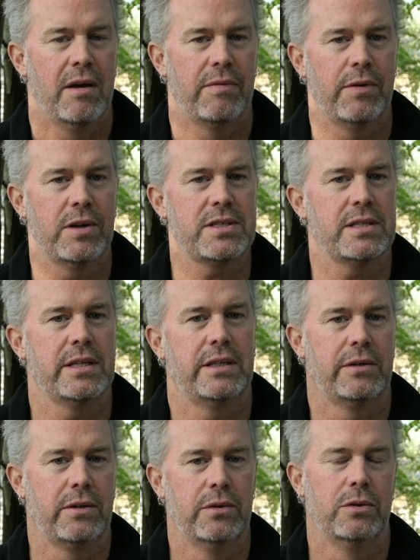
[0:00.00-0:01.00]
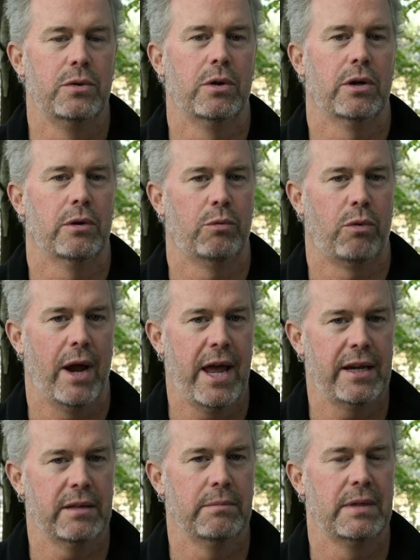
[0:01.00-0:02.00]
Firstly, you
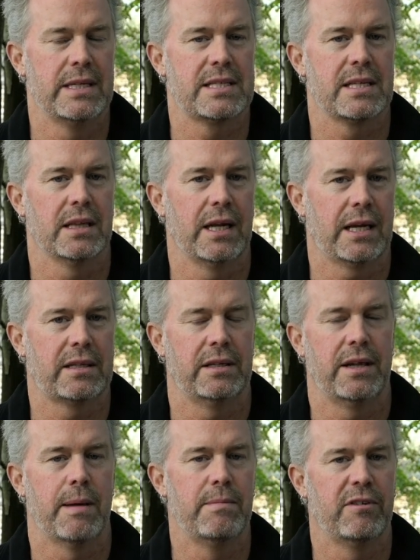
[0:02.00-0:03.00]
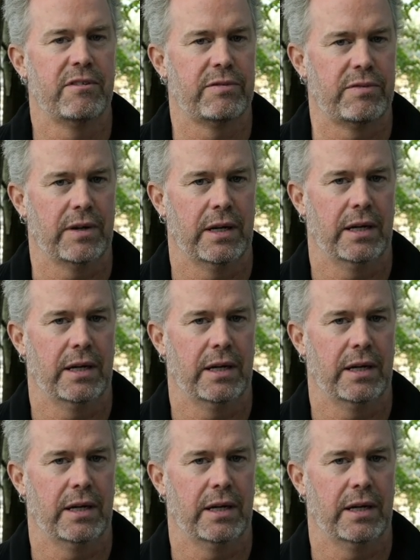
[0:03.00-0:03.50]
randomly select a number of